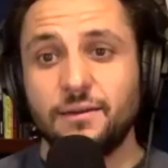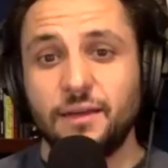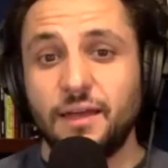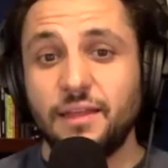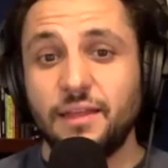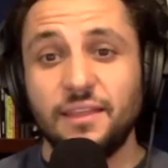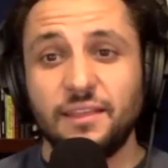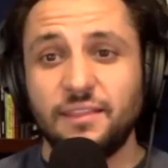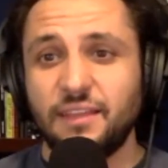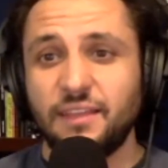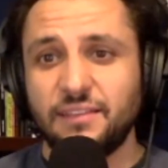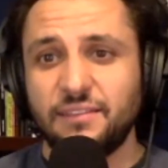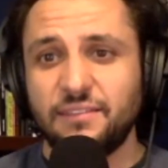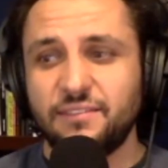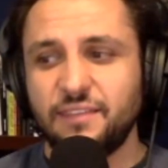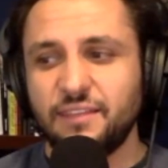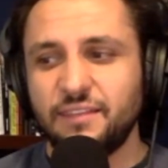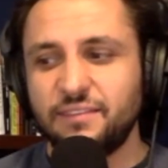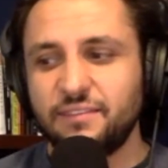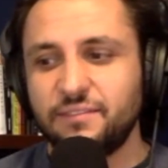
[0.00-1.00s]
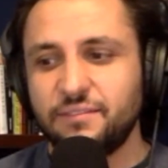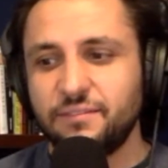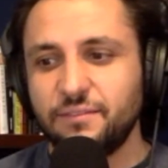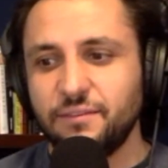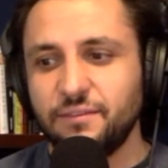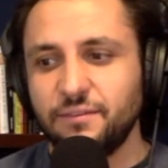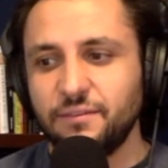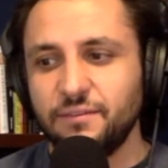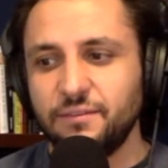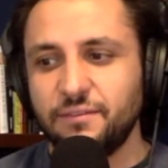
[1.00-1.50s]
and that's
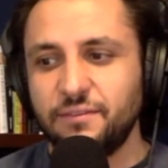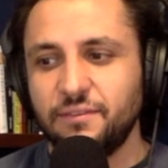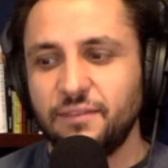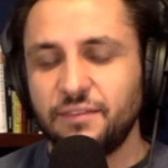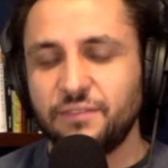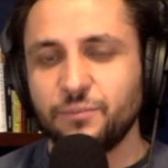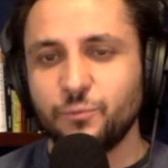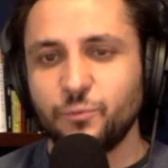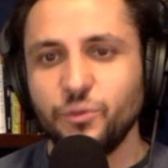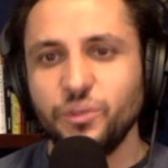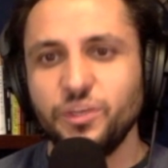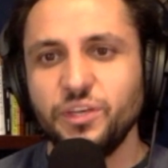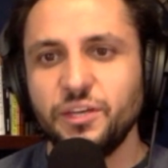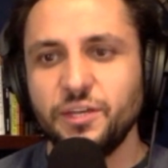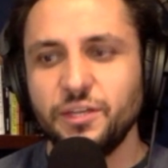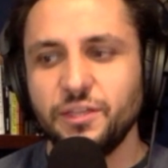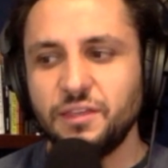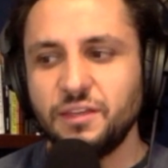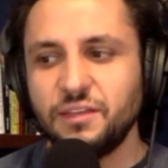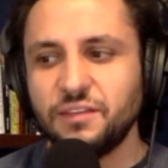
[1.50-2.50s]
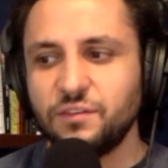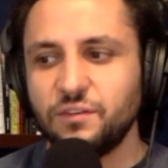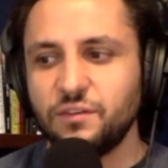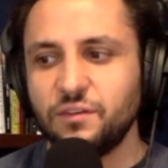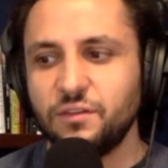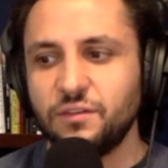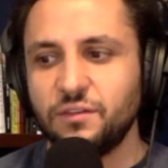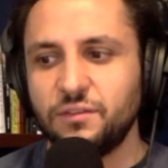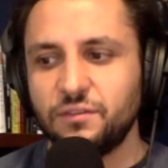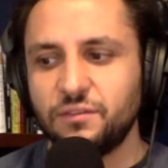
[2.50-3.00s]
a really good thing
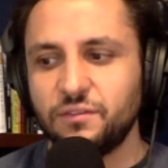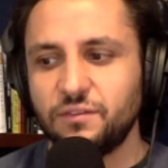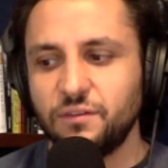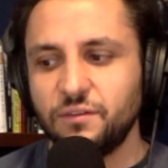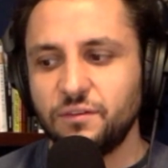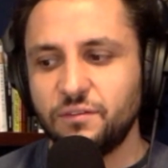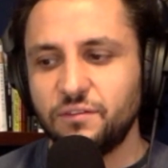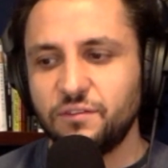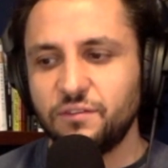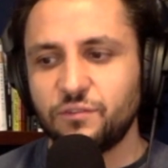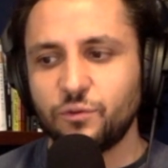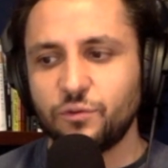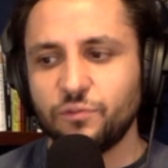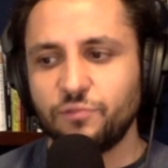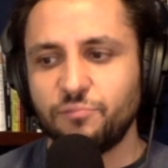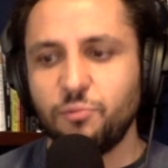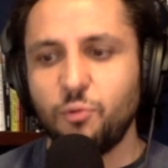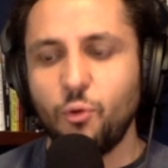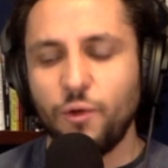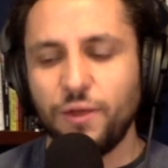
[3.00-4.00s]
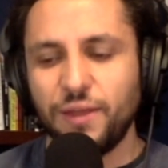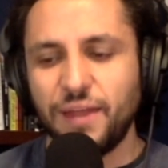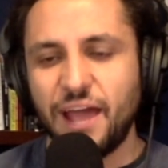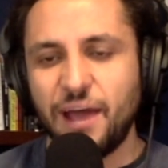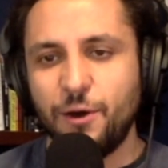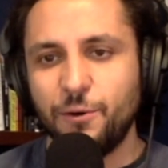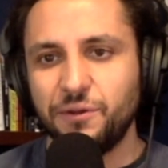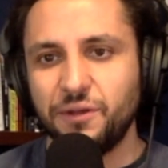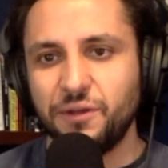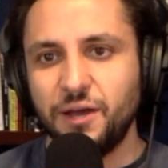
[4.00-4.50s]
to sort of point
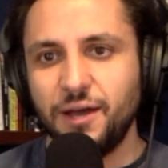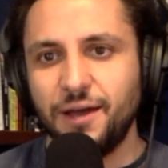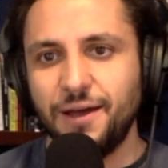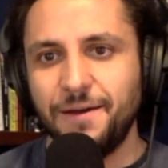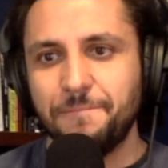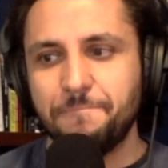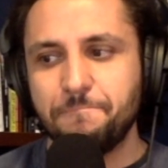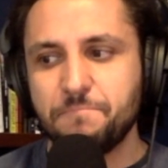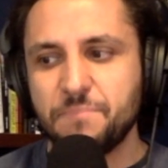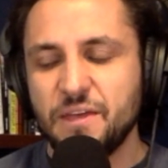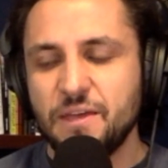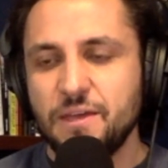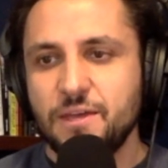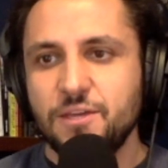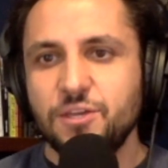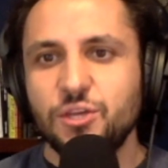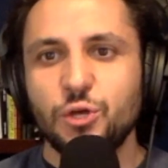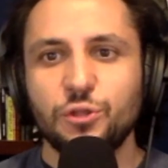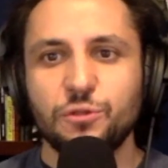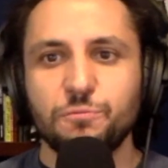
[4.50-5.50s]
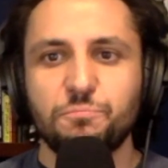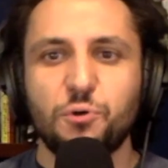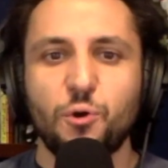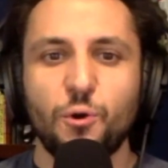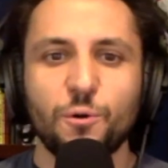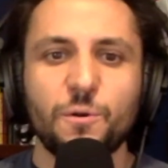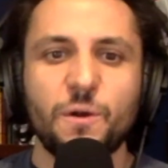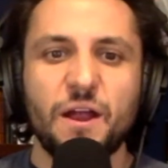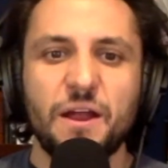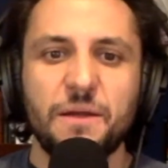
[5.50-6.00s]
out. You know, the
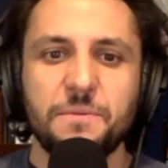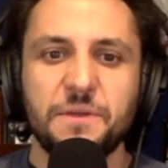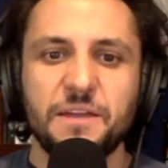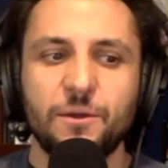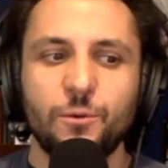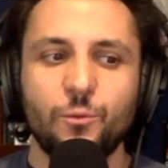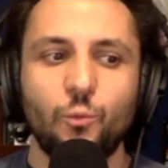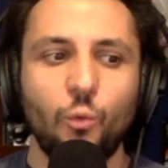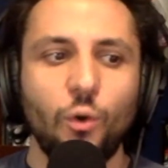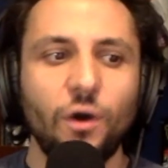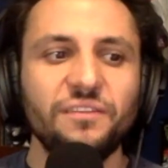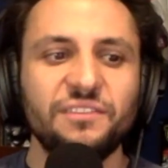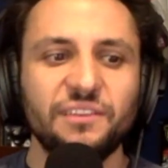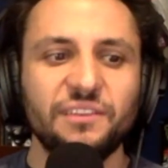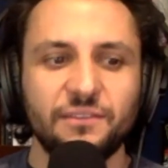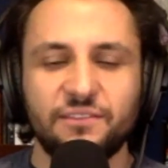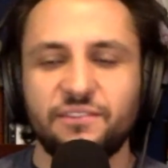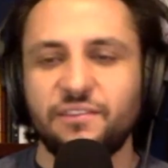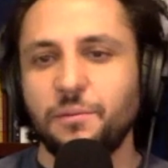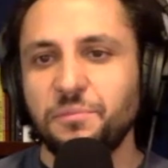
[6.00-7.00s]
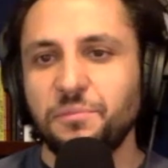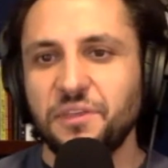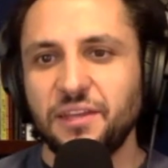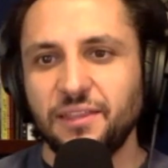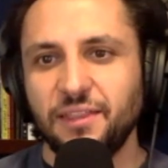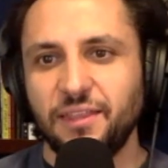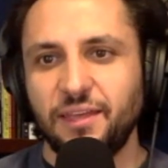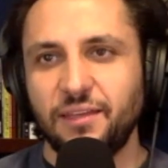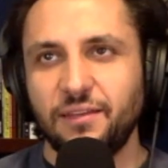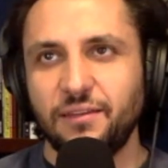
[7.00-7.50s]
programming wasn't
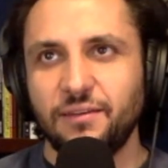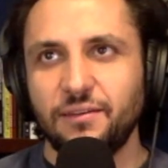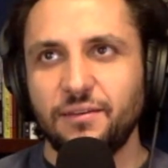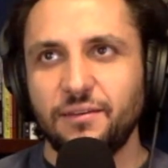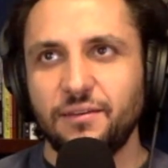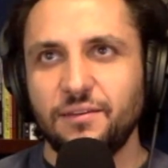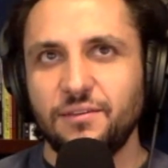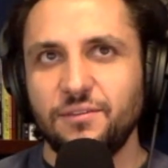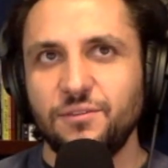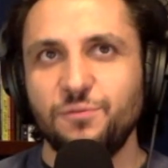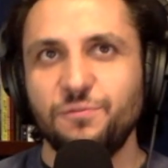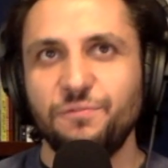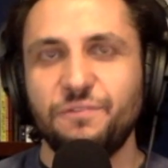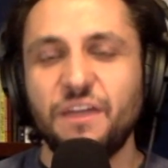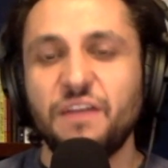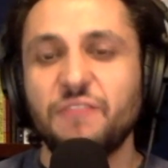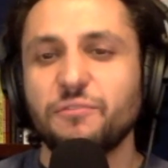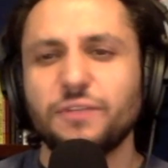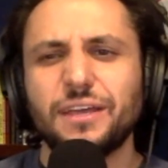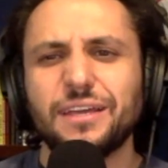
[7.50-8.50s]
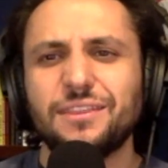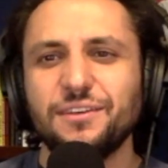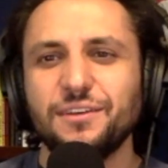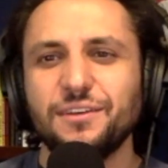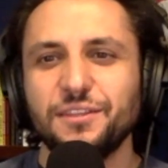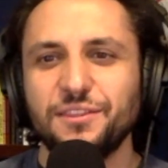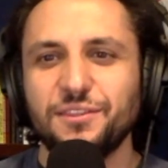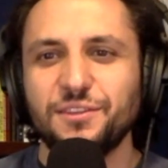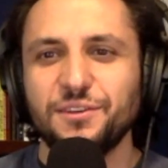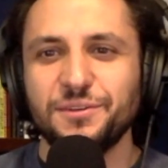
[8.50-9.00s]
something that you favor. Like,
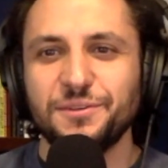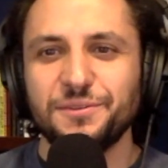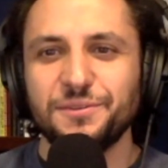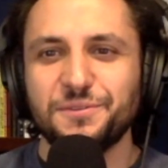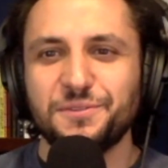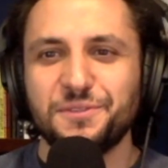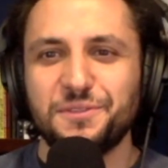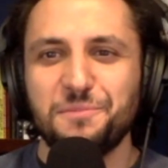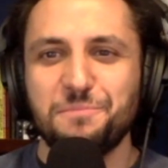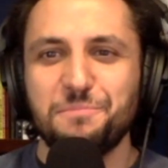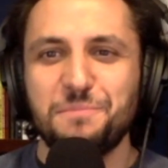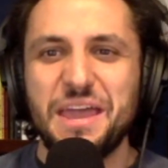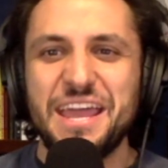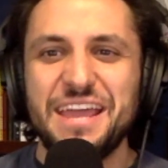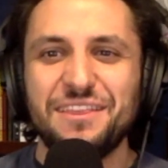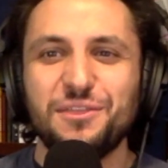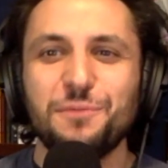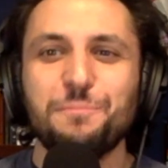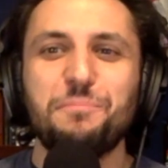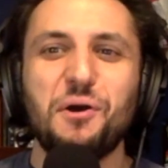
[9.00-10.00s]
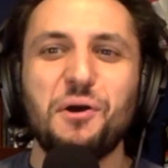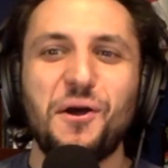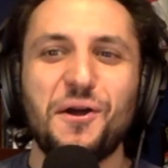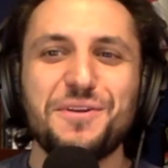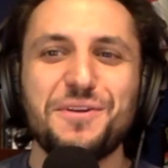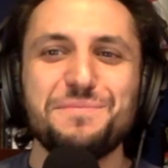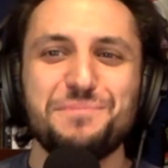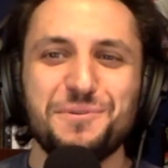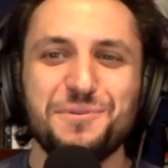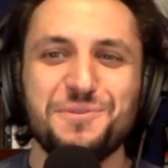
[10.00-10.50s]
the
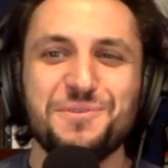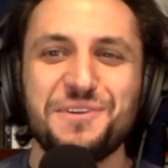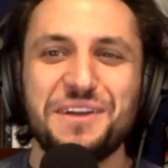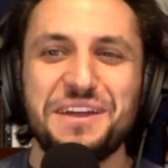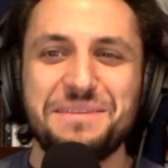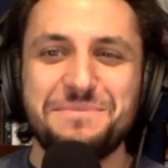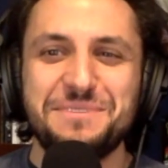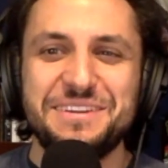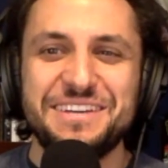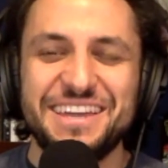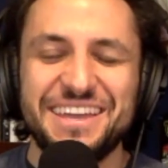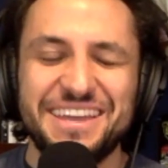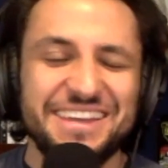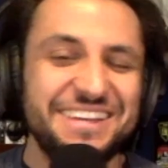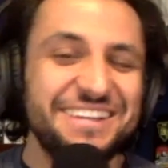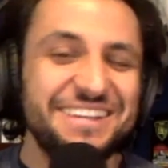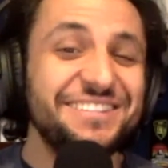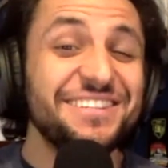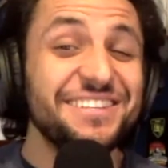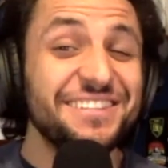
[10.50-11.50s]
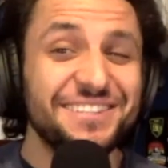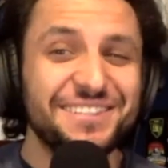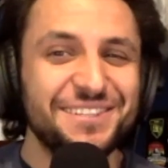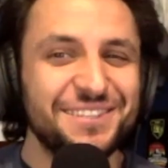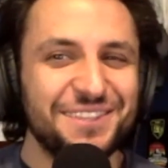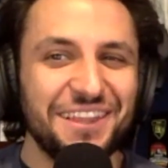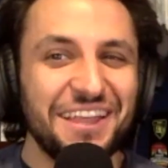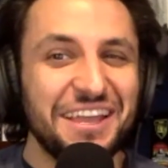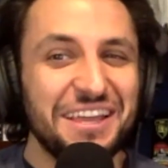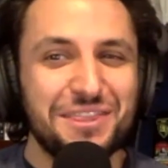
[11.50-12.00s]
barn programming isn't
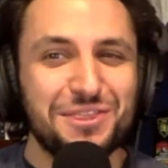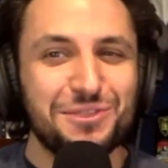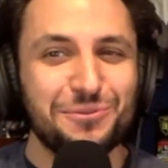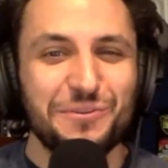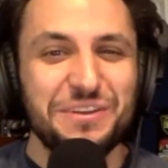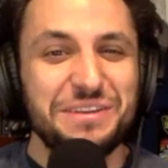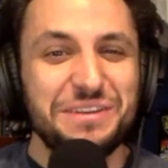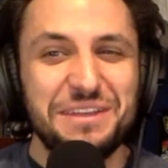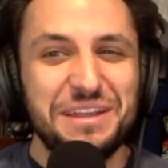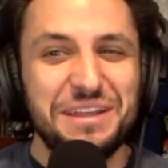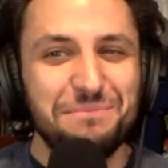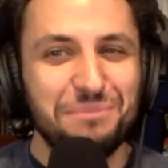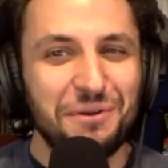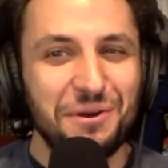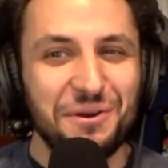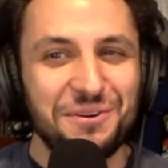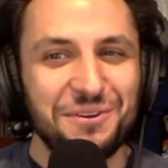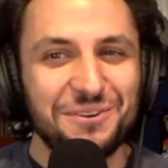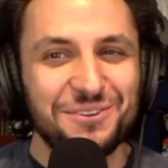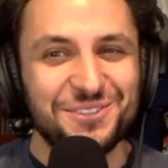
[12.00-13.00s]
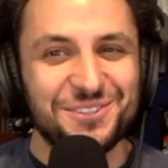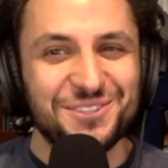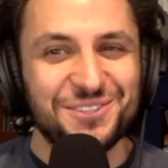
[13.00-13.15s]
like 3 minute burners.